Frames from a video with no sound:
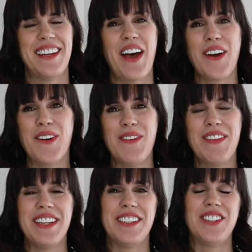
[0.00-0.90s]

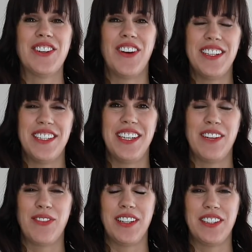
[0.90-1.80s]
Equipment that you're going to
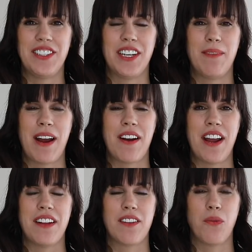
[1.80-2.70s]
need for these chicken marinades.